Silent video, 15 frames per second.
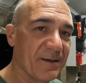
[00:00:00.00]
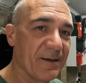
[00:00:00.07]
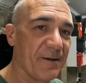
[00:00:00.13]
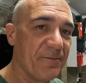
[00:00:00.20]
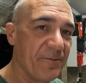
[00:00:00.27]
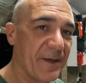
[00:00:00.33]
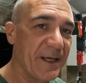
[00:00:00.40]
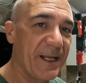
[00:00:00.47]
I
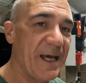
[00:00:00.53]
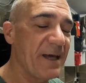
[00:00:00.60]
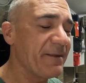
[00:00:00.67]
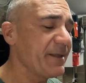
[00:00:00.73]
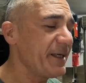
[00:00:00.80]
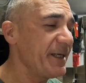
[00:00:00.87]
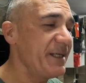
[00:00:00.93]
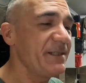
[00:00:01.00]
figured out
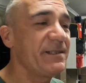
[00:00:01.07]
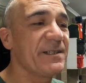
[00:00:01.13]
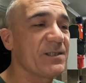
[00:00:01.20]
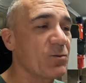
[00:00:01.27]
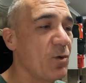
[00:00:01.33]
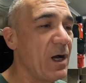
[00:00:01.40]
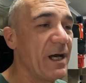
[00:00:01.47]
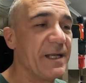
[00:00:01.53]
the
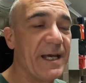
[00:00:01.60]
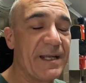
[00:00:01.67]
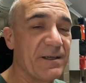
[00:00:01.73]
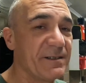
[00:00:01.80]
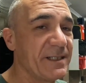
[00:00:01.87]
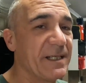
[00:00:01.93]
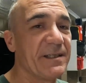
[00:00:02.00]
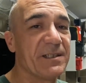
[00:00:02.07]
easiest way, and had I
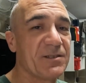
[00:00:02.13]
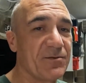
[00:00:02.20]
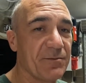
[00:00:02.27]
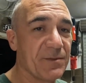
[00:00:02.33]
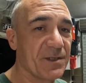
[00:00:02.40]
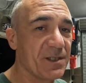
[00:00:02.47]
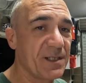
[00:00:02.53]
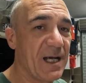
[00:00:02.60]
done this
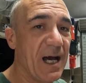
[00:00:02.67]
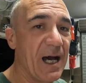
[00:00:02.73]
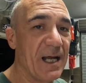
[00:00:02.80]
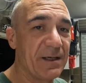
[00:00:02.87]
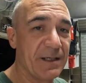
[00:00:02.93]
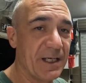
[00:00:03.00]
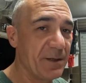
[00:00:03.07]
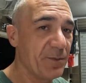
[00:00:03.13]
from the
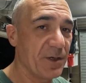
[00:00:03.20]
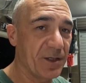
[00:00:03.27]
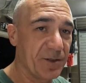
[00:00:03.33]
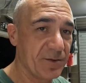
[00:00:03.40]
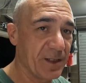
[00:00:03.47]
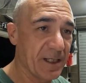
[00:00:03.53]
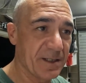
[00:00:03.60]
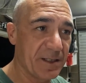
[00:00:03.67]
start, and anybody
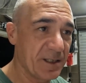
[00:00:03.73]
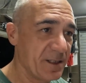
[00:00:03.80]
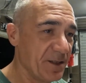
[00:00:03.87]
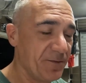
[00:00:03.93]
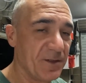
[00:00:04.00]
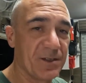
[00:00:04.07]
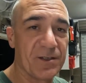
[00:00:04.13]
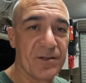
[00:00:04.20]
who does this,
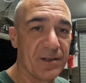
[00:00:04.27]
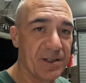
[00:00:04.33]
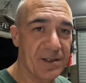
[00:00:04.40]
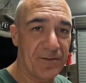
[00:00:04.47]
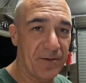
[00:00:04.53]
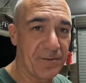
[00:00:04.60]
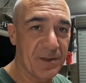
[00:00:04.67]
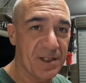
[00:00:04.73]
if you do this
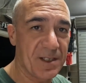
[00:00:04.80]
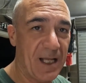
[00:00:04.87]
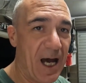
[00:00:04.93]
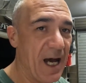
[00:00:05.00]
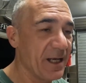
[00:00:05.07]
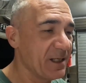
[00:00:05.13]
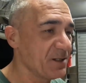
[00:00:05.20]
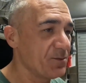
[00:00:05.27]
from the
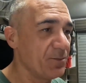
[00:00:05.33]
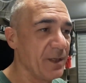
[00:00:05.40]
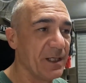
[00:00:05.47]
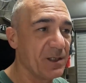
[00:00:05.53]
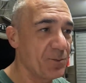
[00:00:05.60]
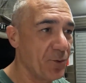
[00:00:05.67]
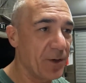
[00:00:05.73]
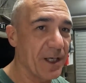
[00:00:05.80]
start,
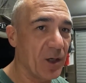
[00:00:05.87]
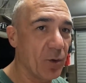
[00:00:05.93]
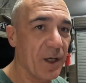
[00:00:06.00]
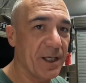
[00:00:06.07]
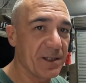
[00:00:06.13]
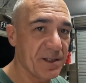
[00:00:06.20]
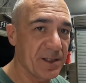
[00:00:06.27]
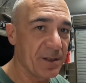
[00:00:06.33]
it's pretty
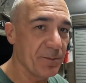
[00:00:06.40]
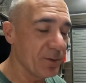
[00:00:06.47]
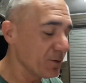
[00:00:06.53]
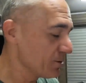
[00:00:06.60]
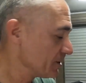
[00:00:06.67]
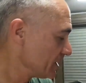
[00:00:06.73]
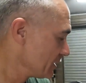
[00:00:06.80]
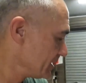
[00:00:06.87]
quick and simple.